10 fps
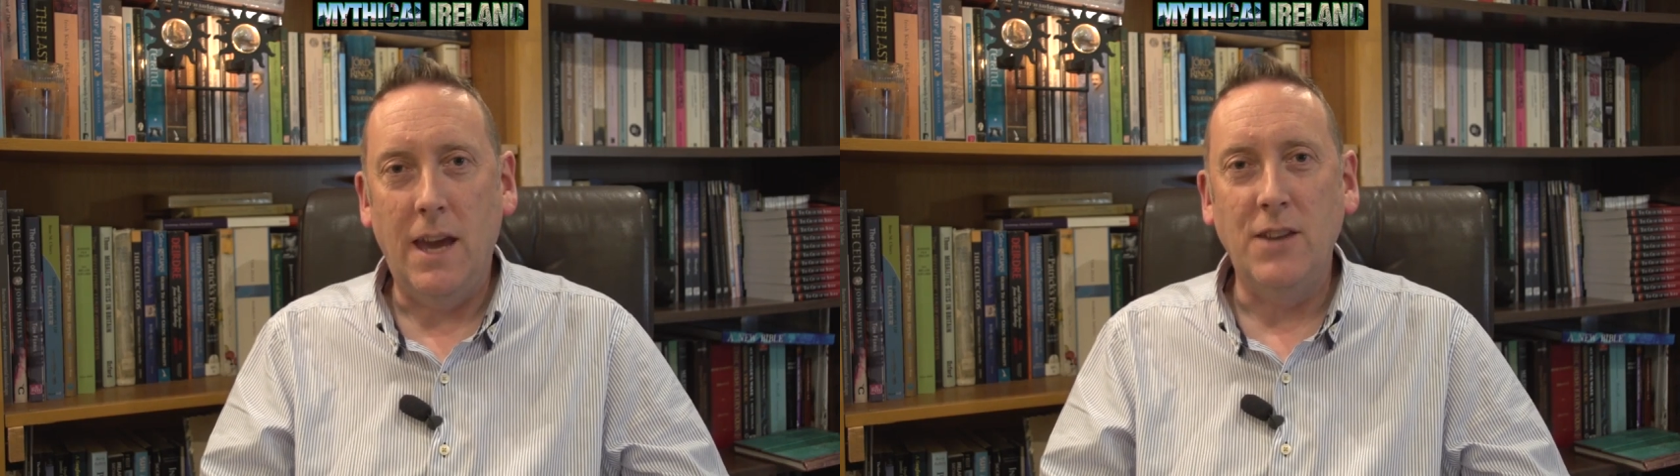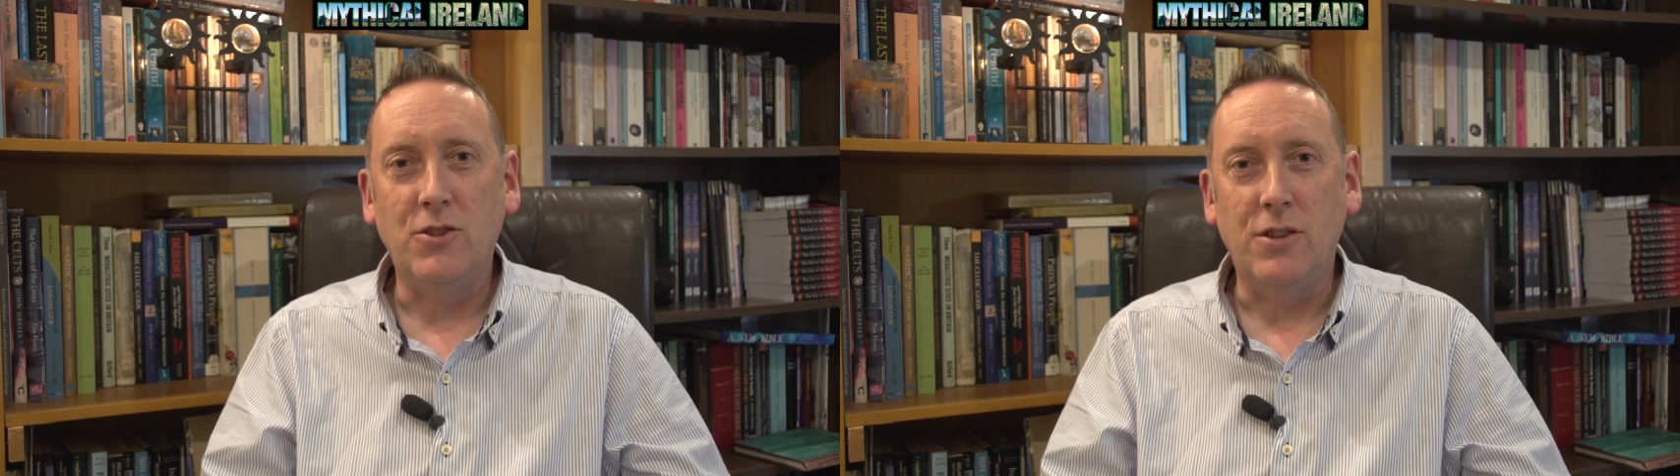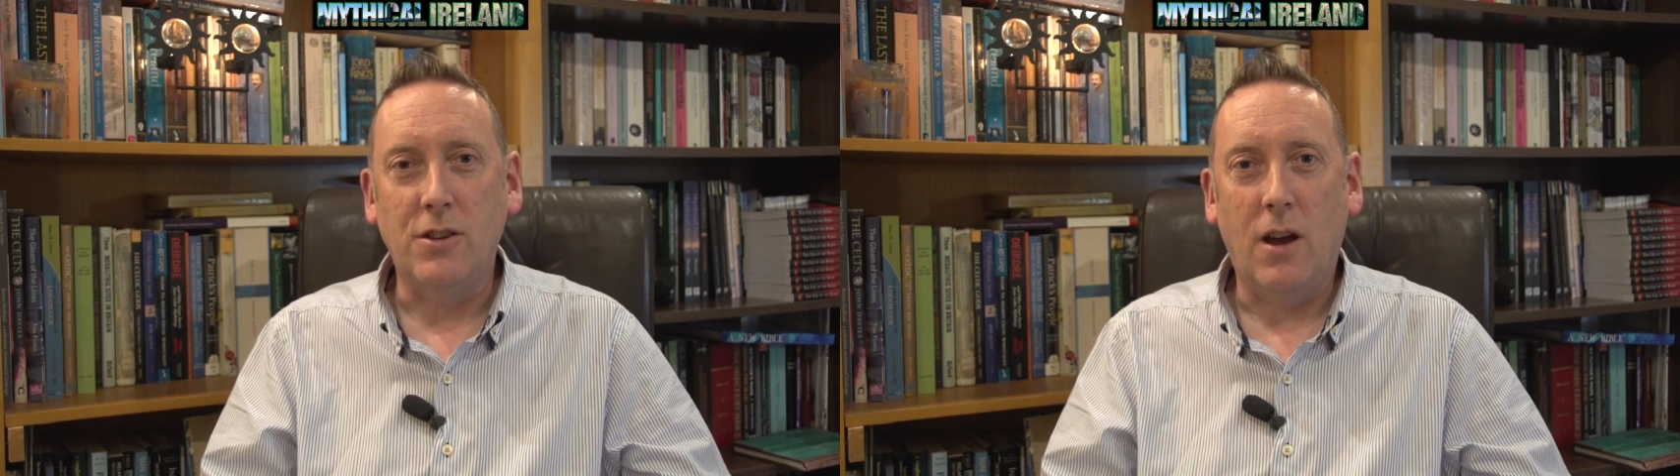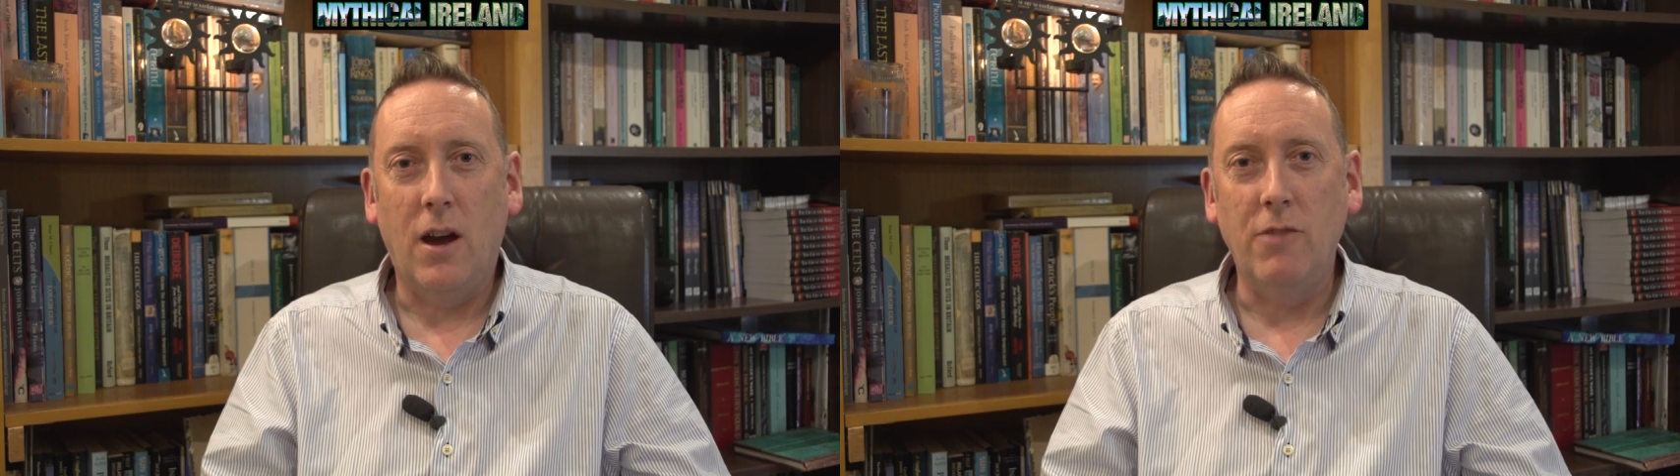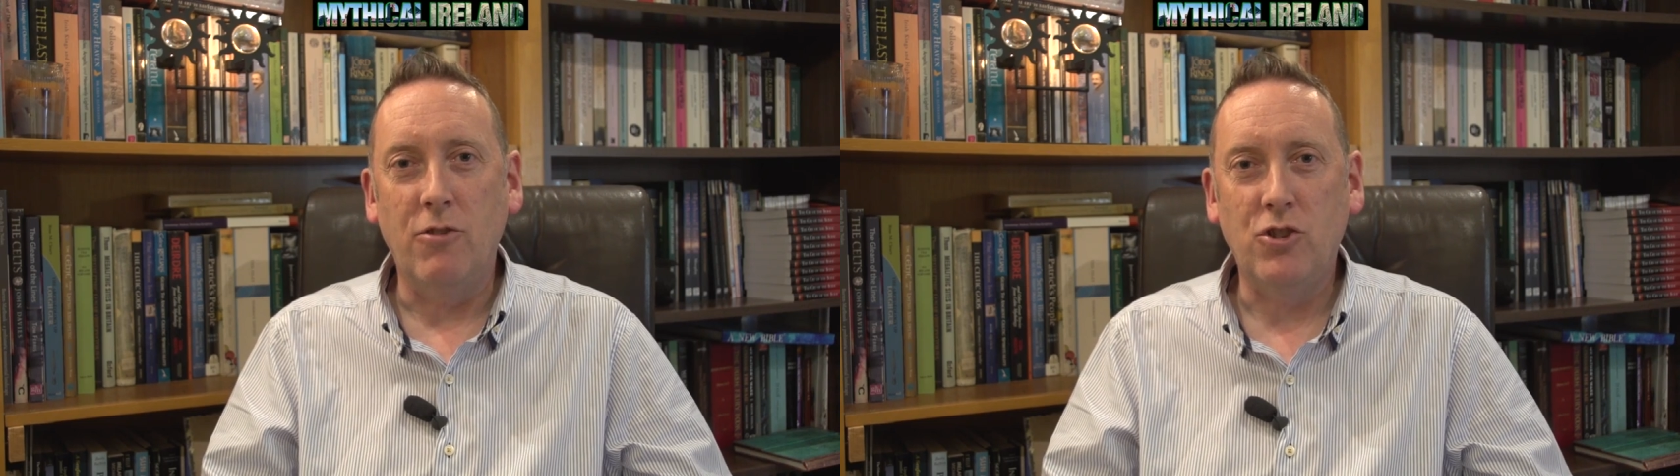ancient
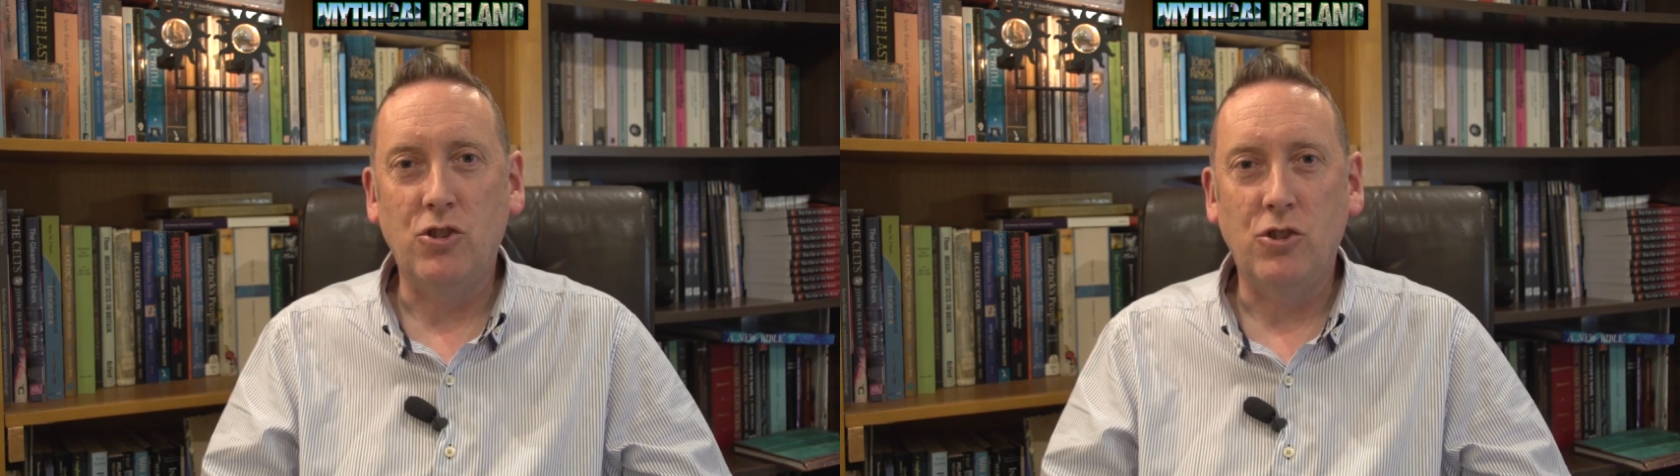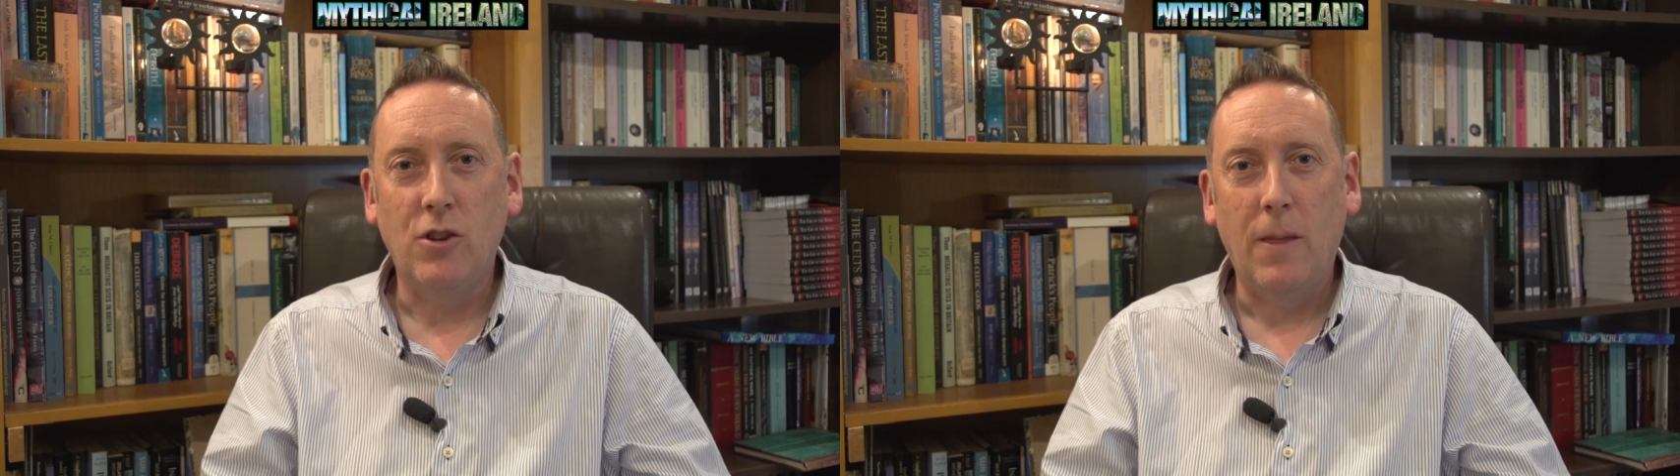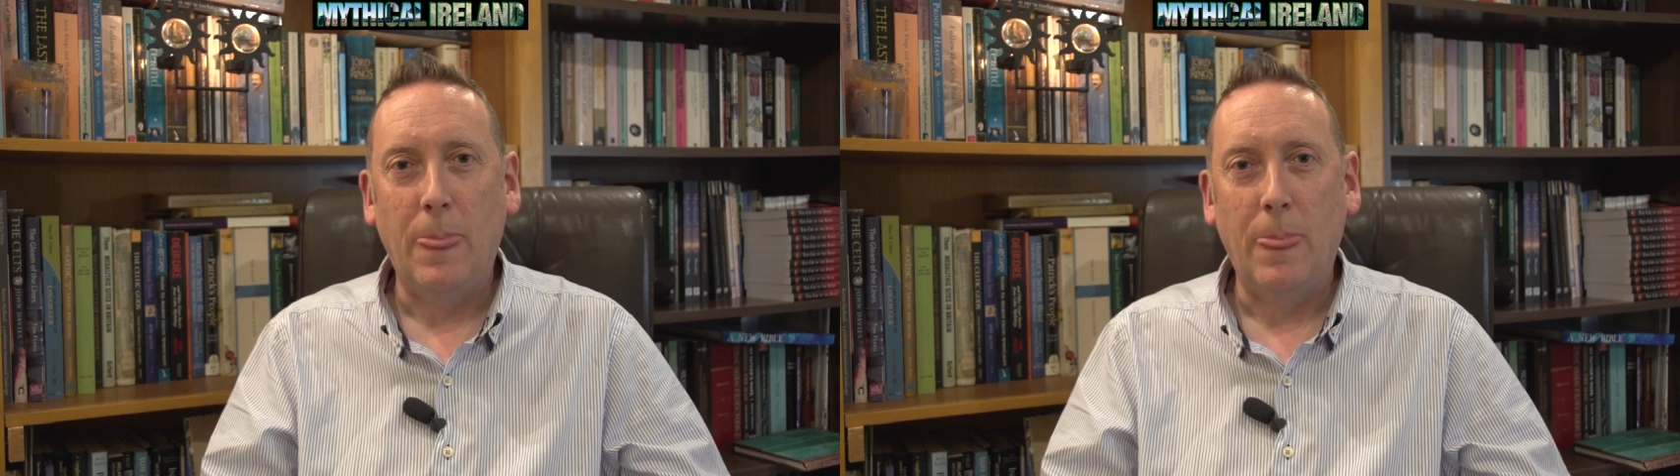Irish